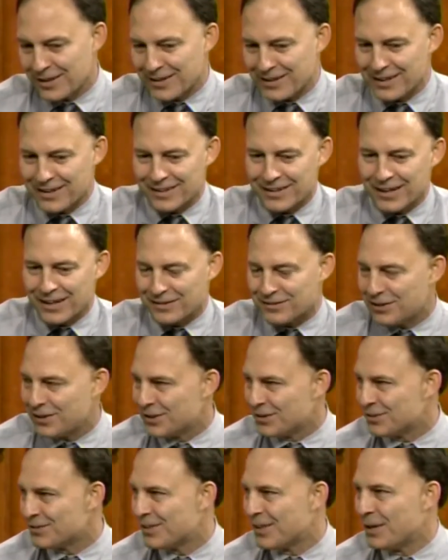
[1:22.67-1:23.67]
And that's
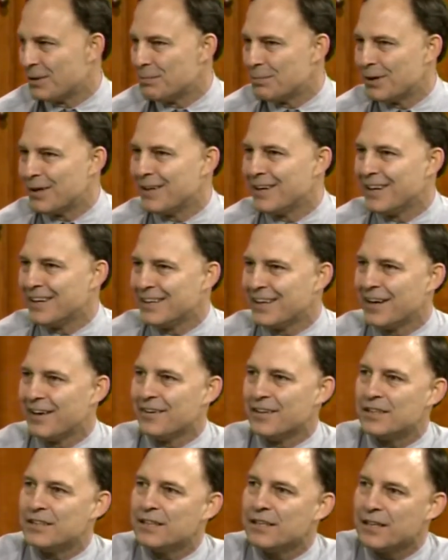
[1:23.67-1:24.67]
hearsay. But anyhow,
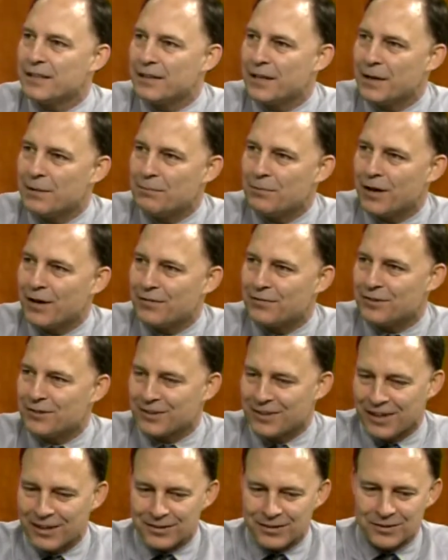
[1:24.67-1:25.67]
it did get named after
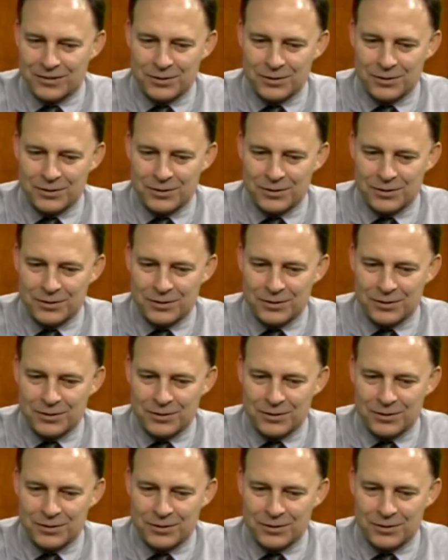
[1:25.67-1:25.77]
Dr.